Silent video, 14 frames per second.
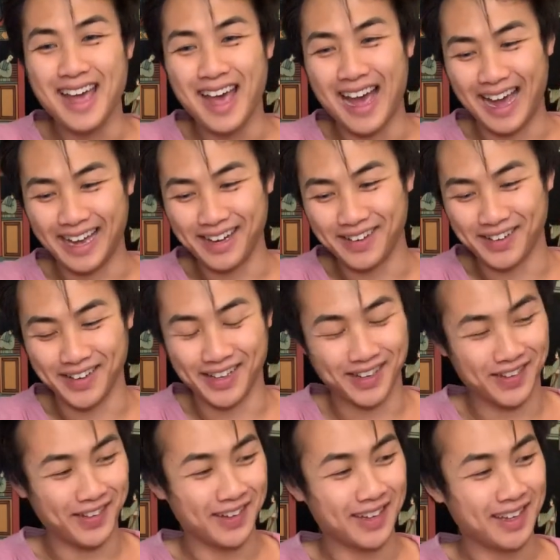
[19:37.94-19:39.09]
I don't know,
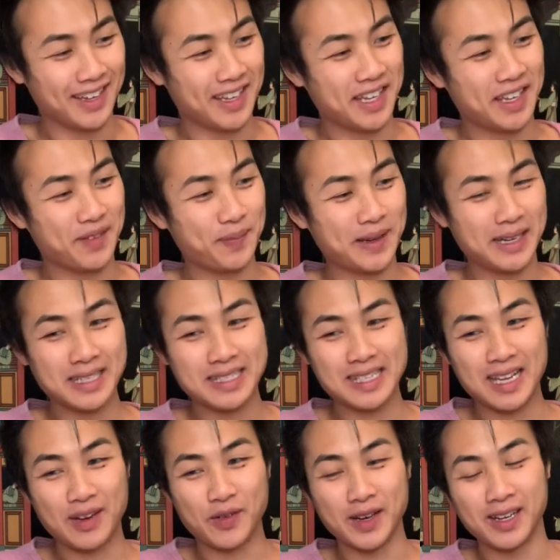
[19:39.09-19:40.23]
but it's
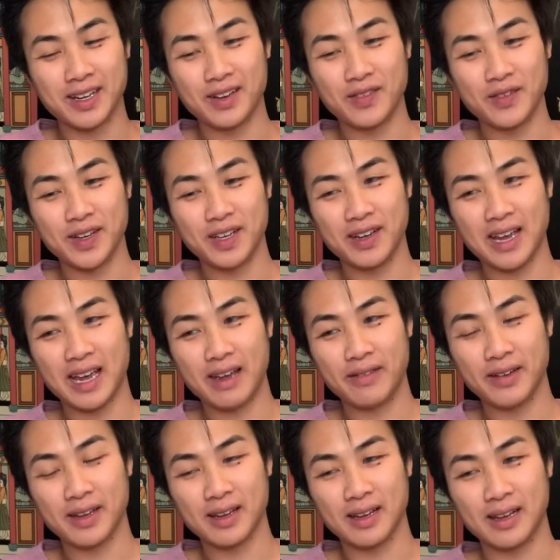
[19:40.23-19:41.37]
like when you're
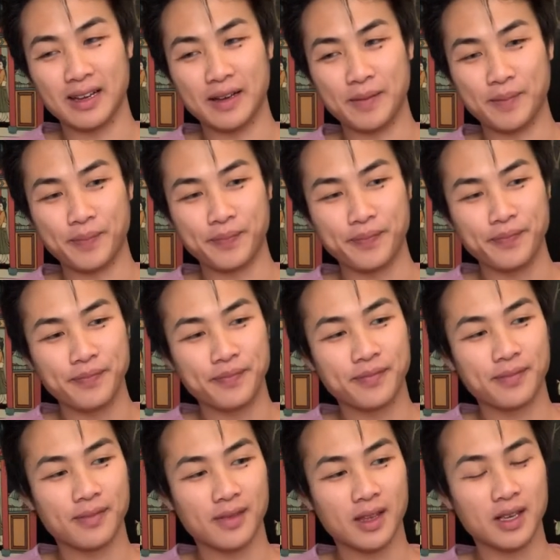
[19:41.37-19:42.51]
having
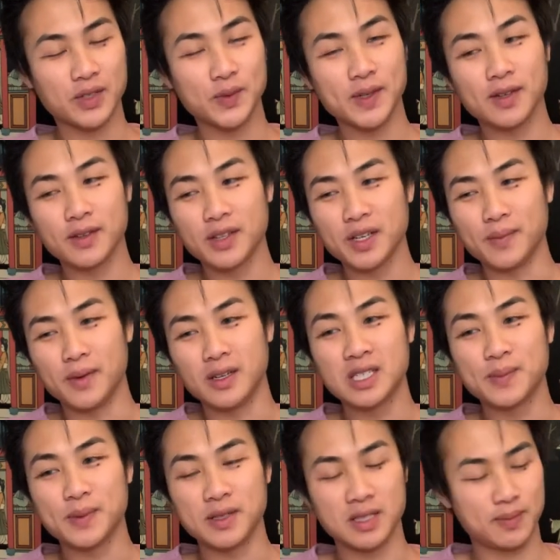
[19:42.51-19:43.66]
because we go through
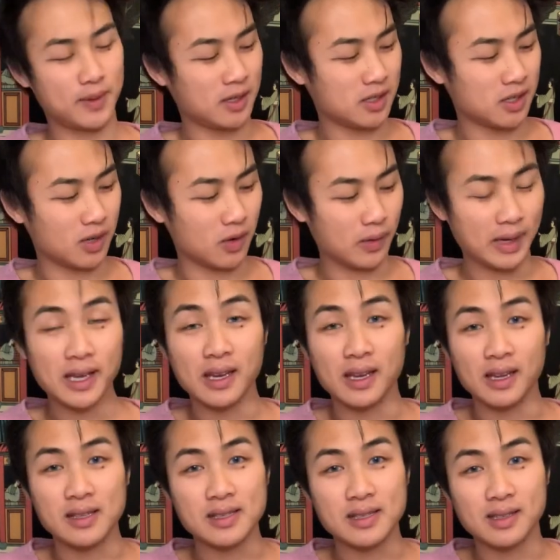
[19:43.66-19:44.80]
multiple spiritual
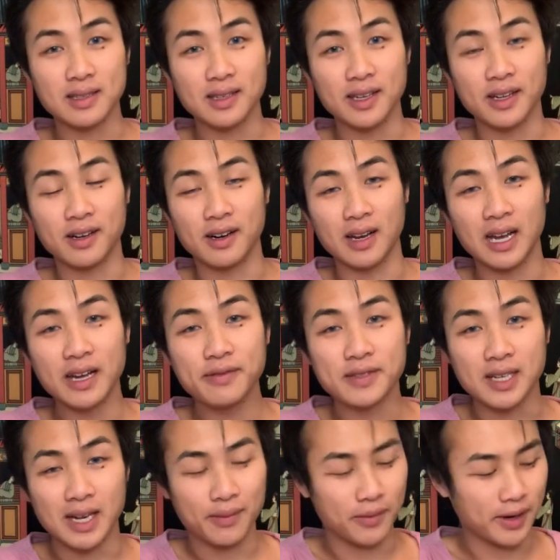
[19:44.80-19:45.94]
awakenings in our
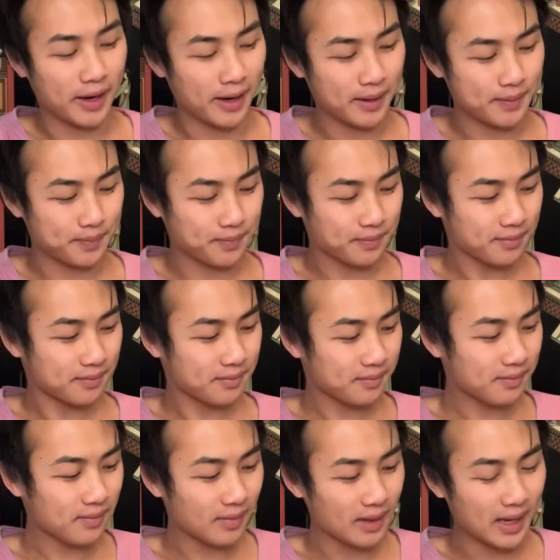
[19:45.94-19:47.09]
lifetime, right?
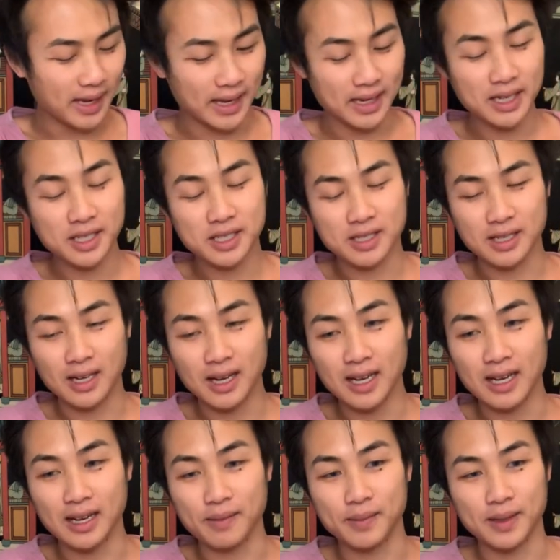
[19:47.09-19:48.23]
And each
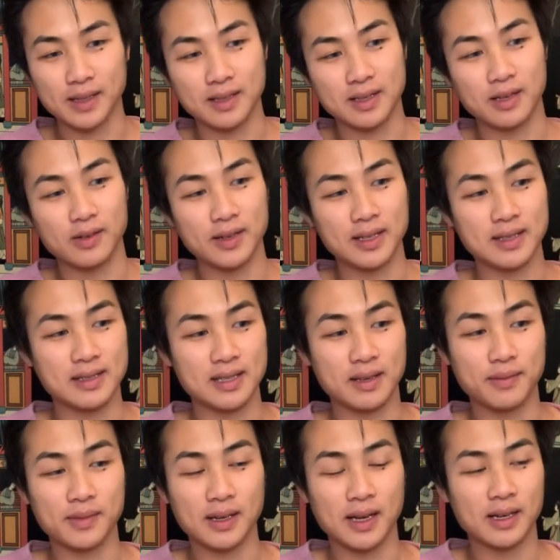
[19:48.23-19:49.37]
time there's always
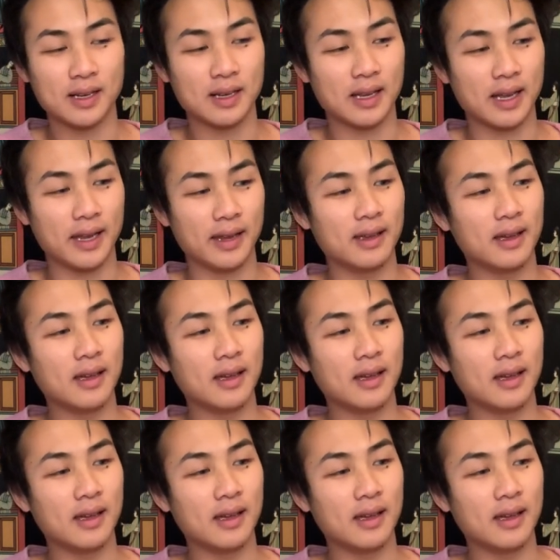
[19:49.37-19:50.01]
some kind of like